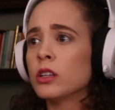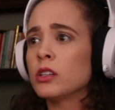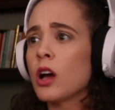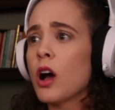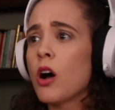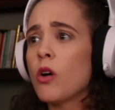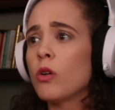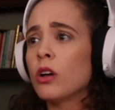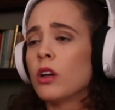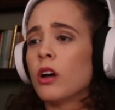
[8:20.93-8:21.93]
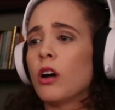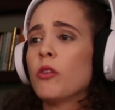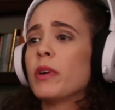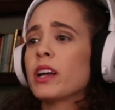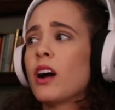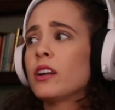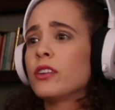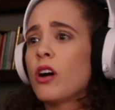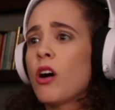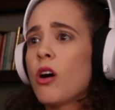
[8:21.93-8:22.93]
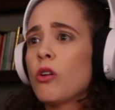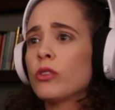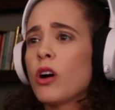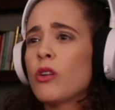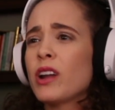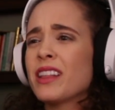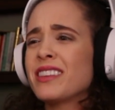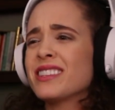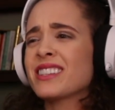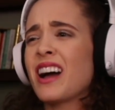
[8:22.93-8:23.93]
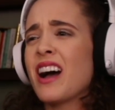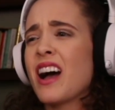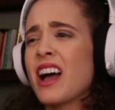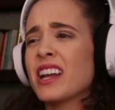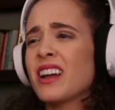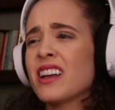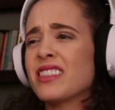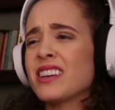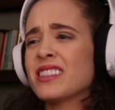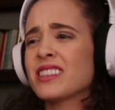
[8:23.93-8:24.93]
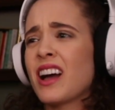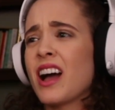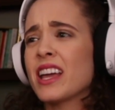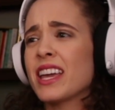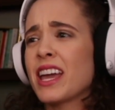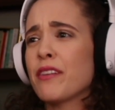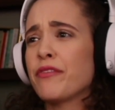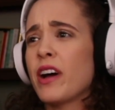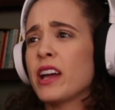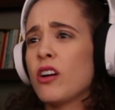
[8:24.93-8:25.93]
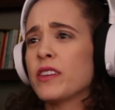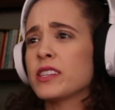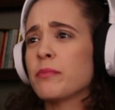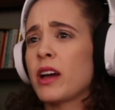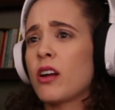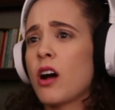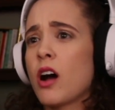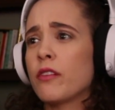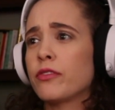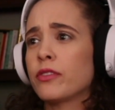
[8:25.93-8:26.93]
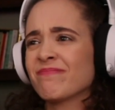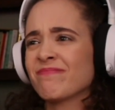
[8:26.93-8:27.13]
No! Oh my god, no, no, not this guy, not this guy! He can't fight all these men off!